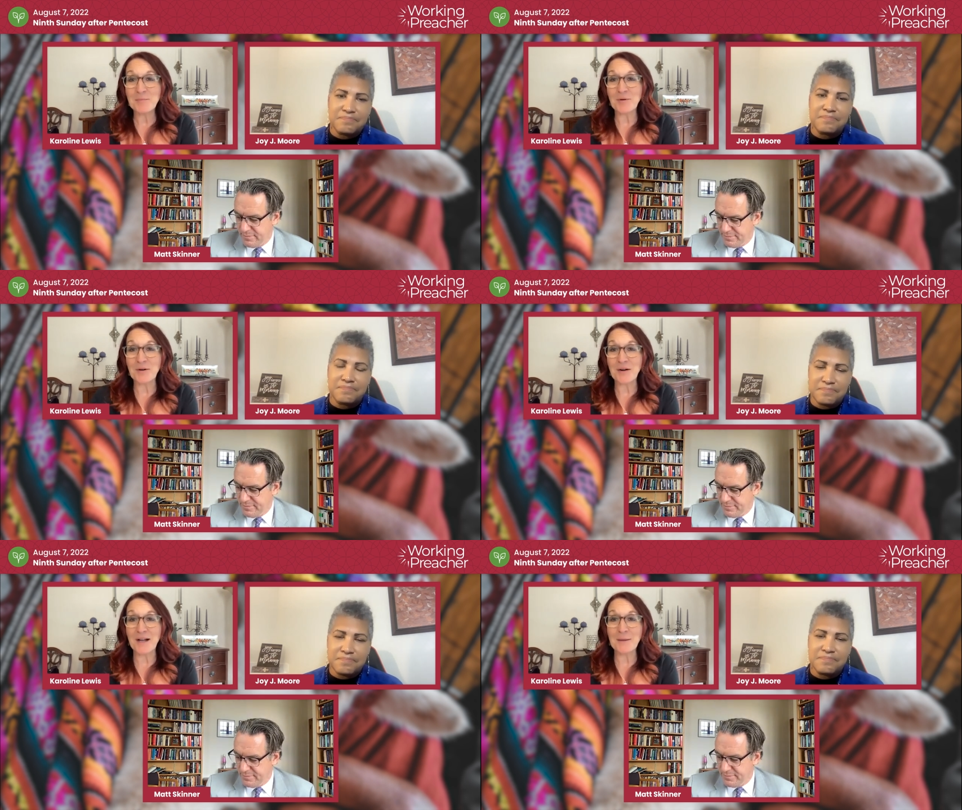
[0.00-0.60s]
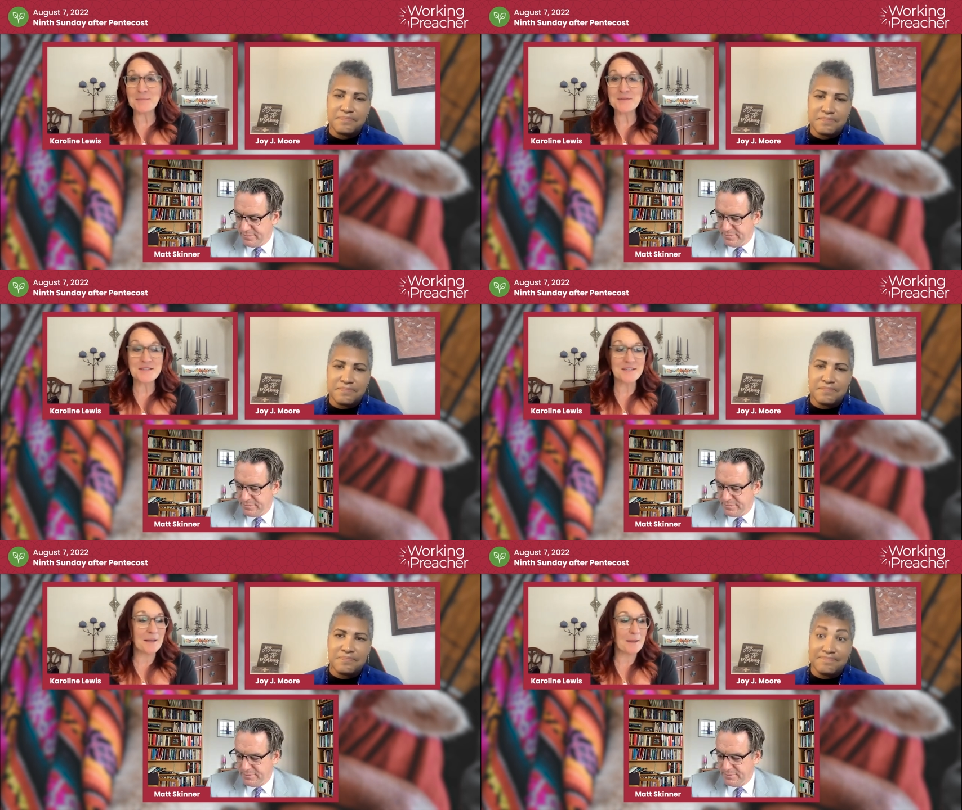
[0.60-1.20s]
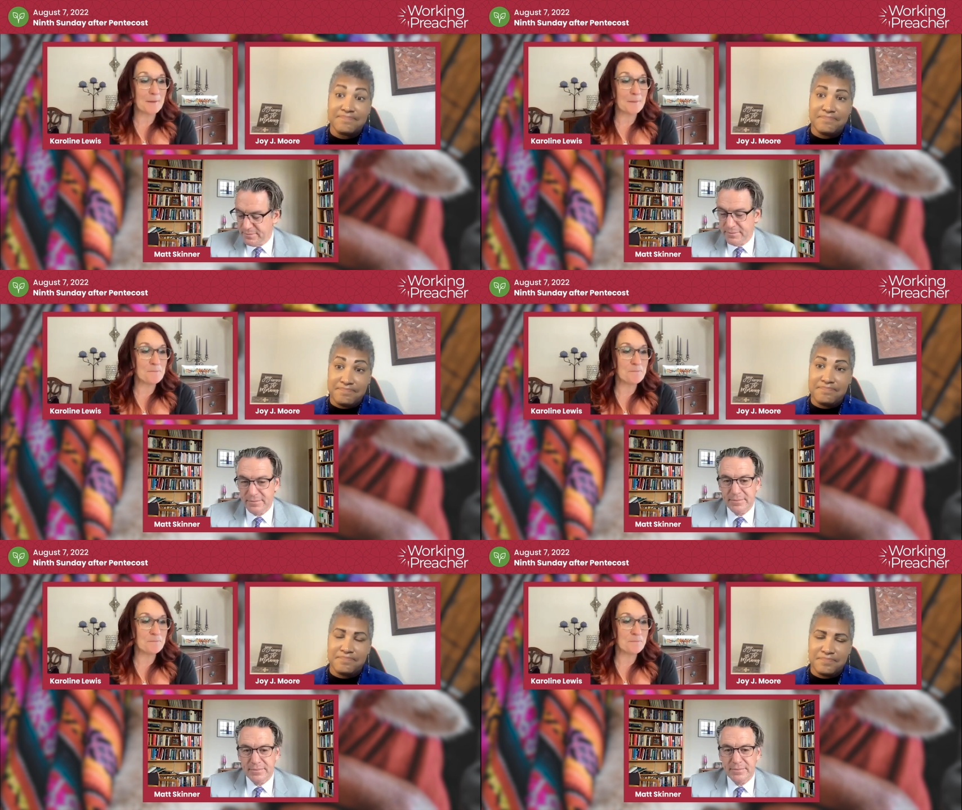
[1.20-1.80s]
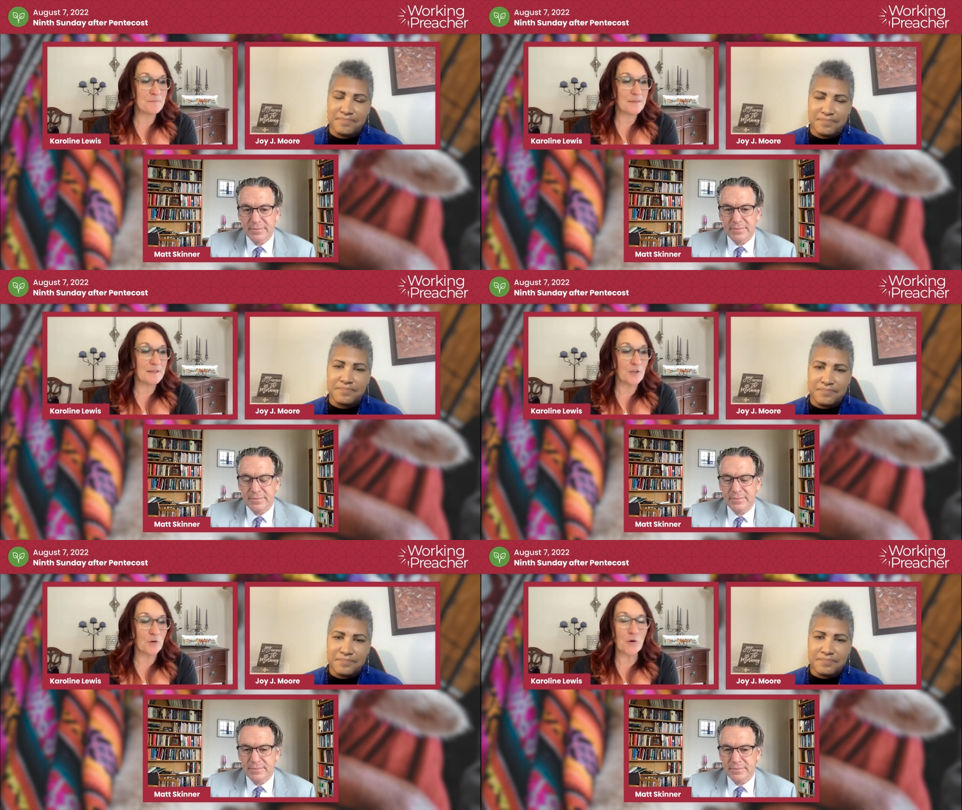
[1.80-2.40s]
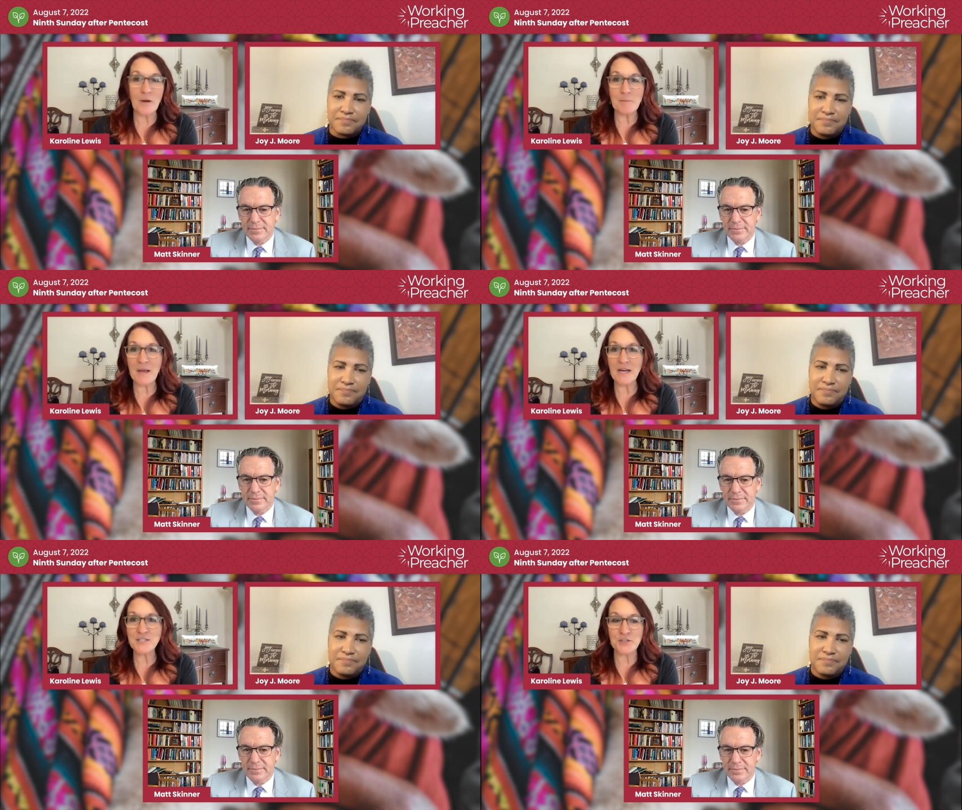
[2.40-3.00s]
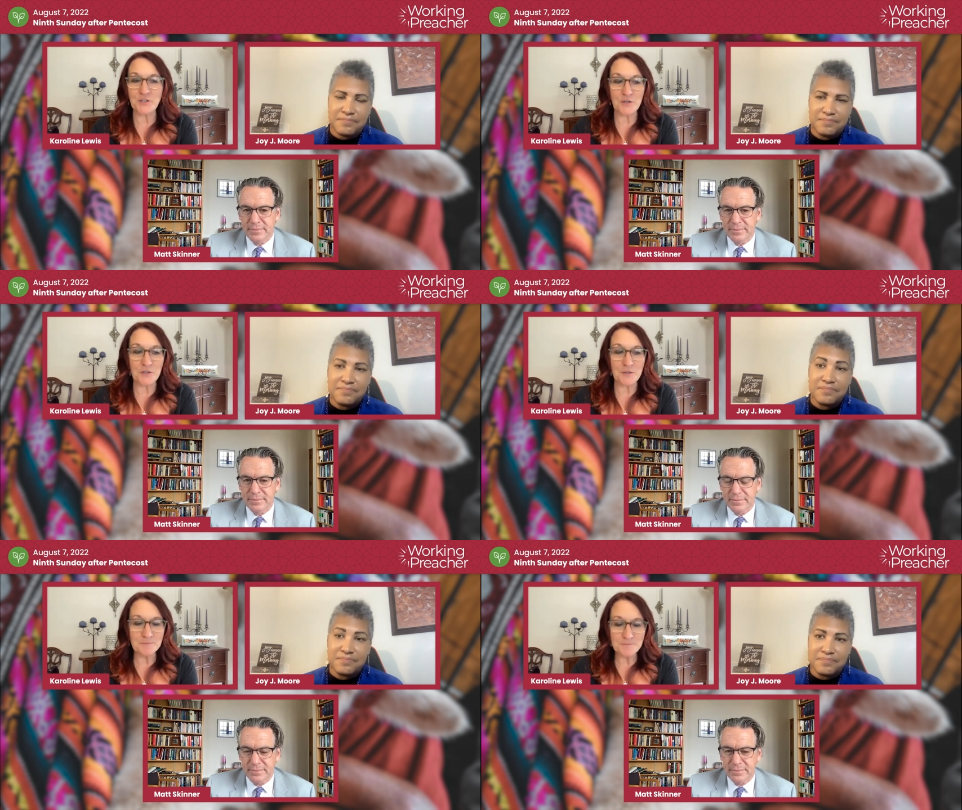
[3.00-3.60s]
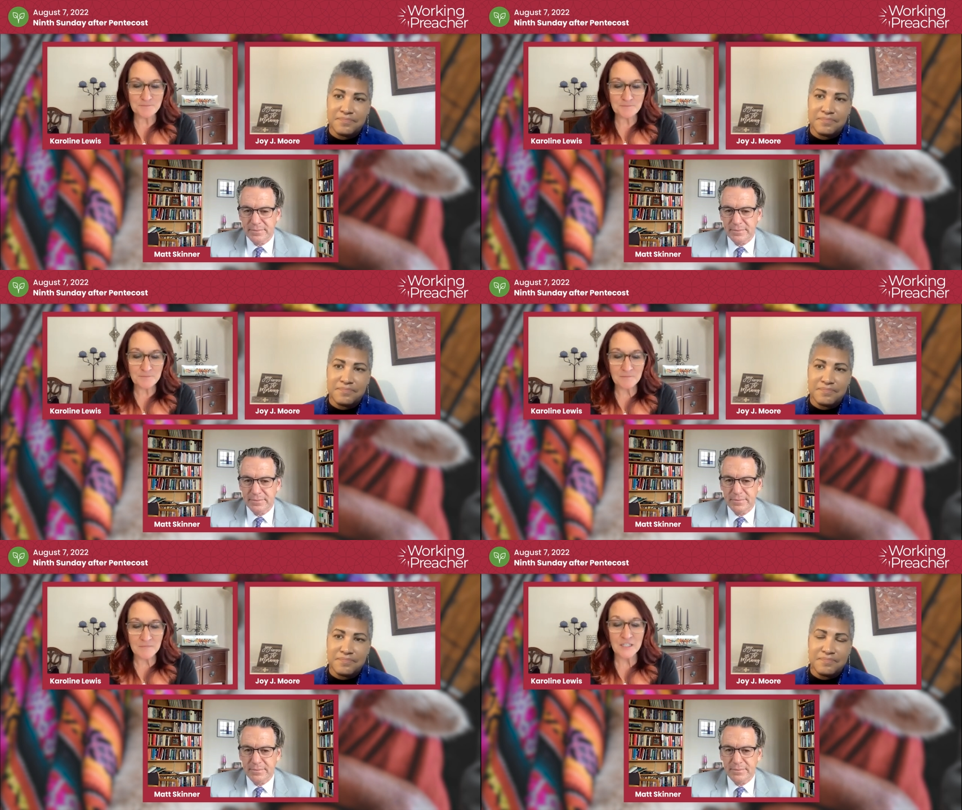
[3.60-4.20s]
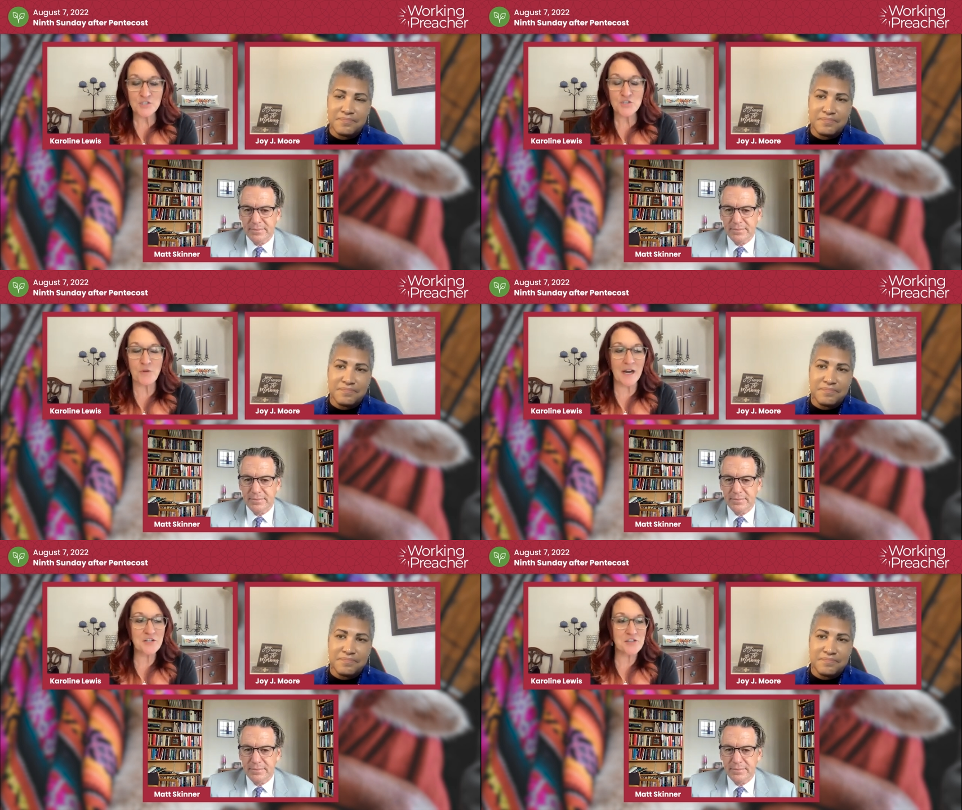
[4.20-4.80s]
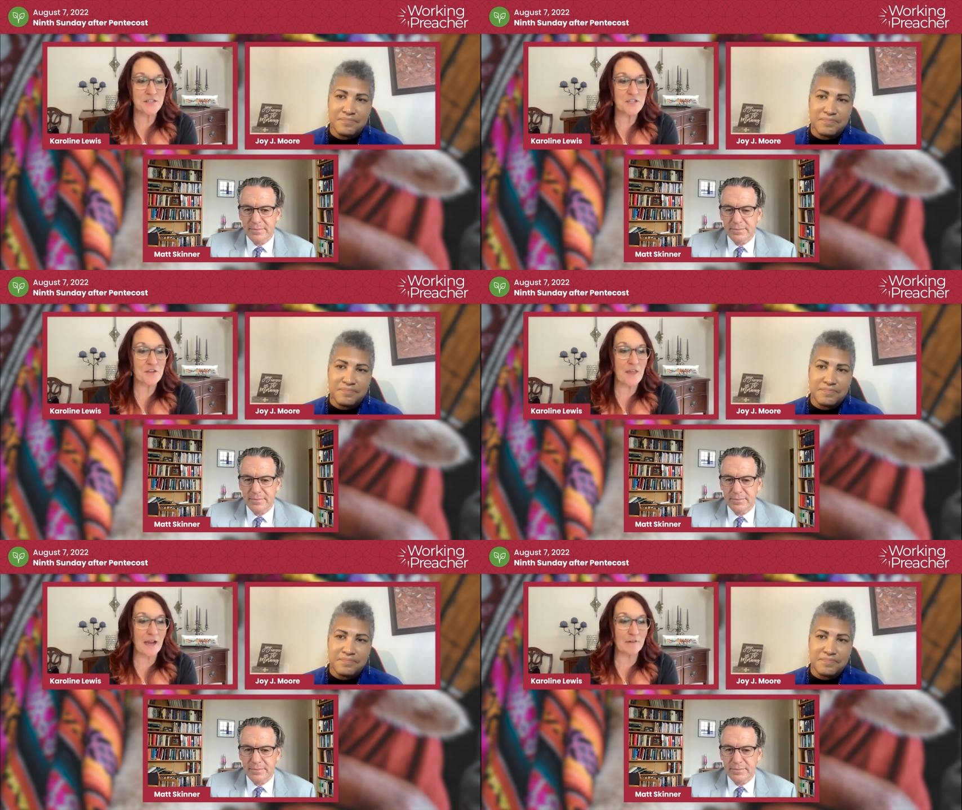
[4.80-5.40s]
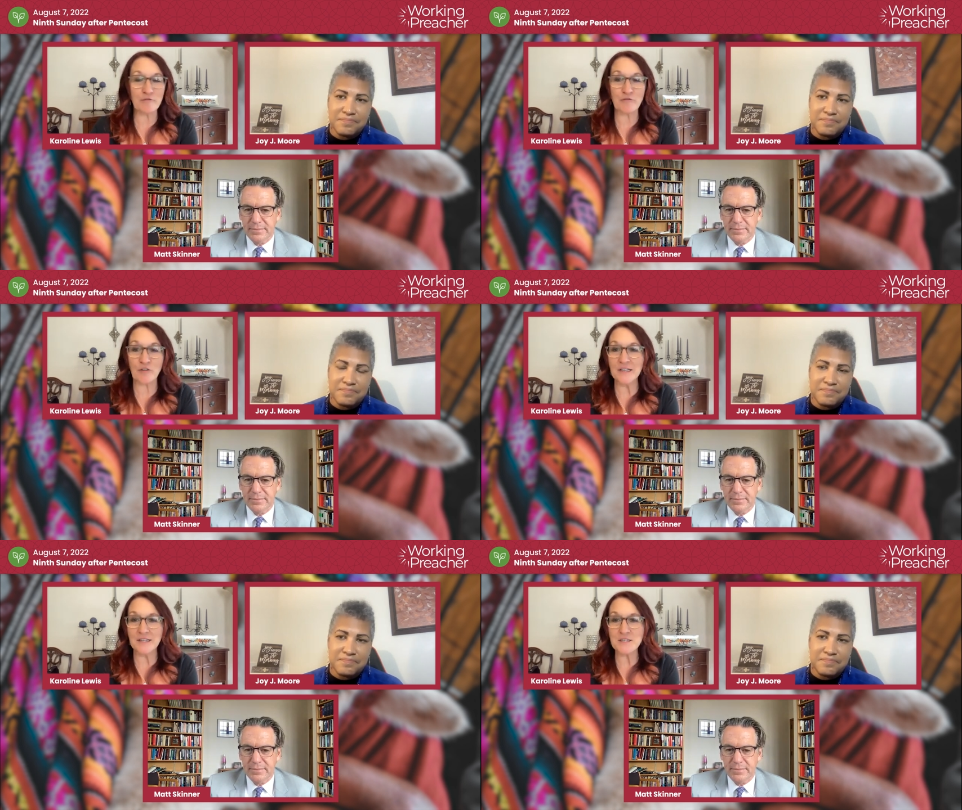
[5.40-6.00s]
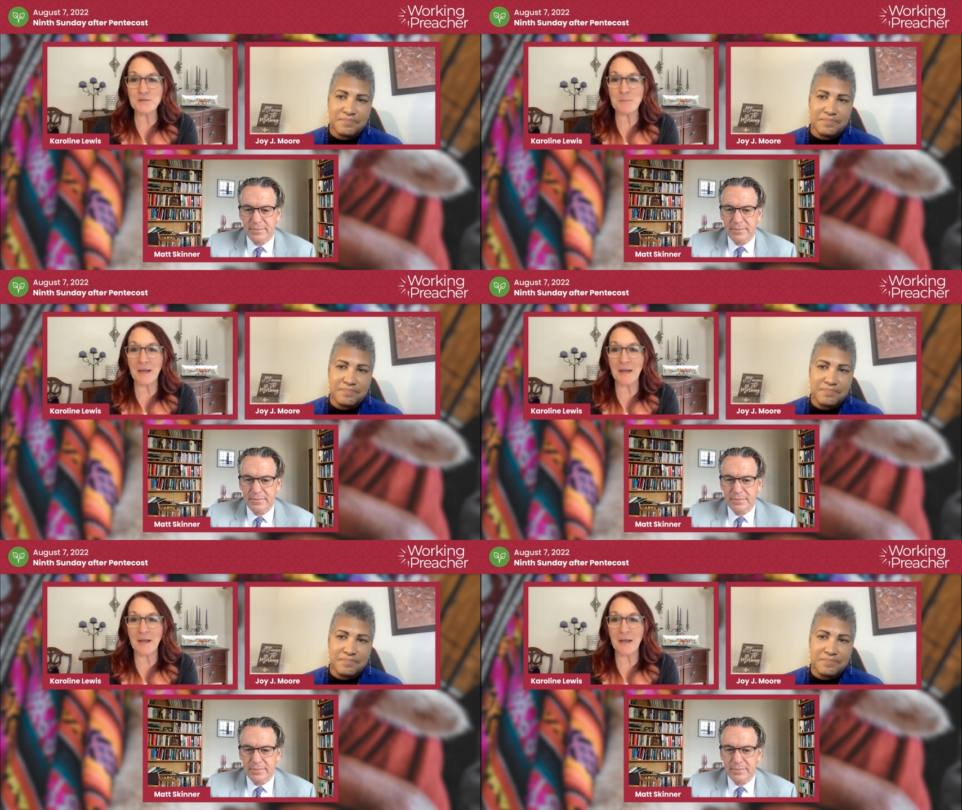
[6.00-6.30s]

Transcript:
Speaker 1: perhaps, um, you know, going back to your attraction to that phrase,